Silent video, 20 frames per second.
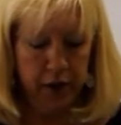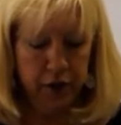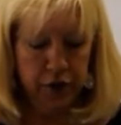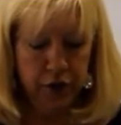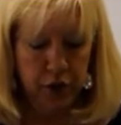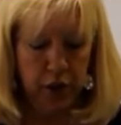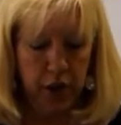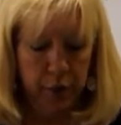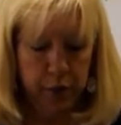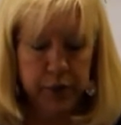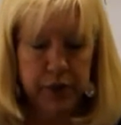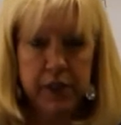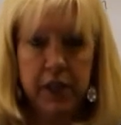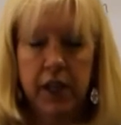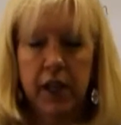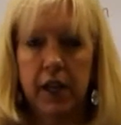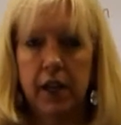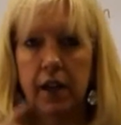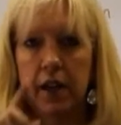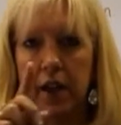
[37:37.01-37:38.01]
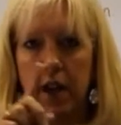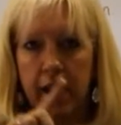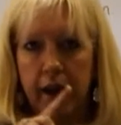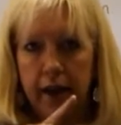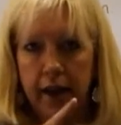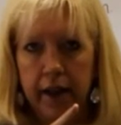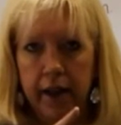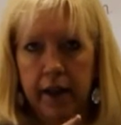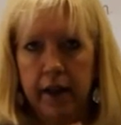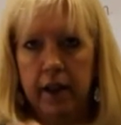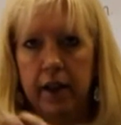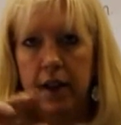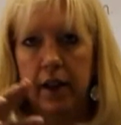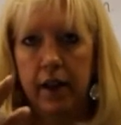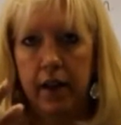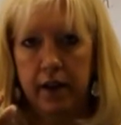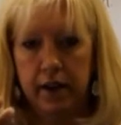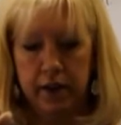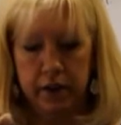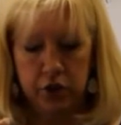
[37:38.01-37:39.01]
So they will see A,
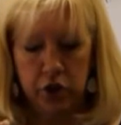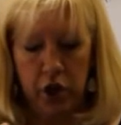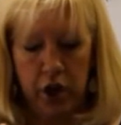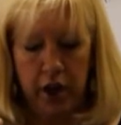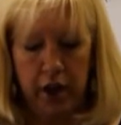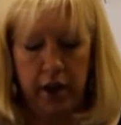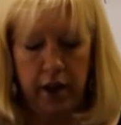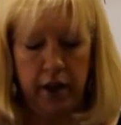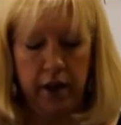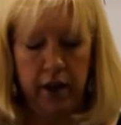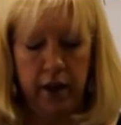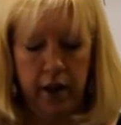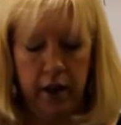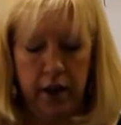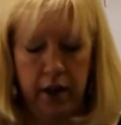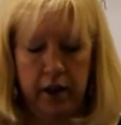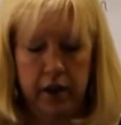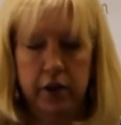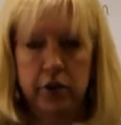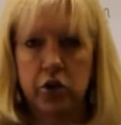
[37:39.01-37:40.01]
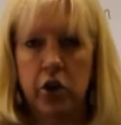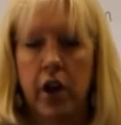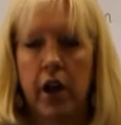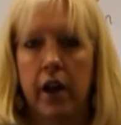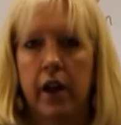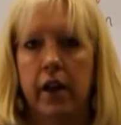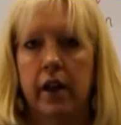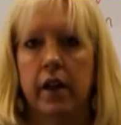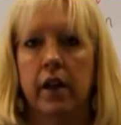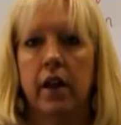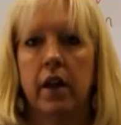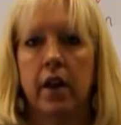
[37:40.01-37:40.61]
ADJ, ADJ,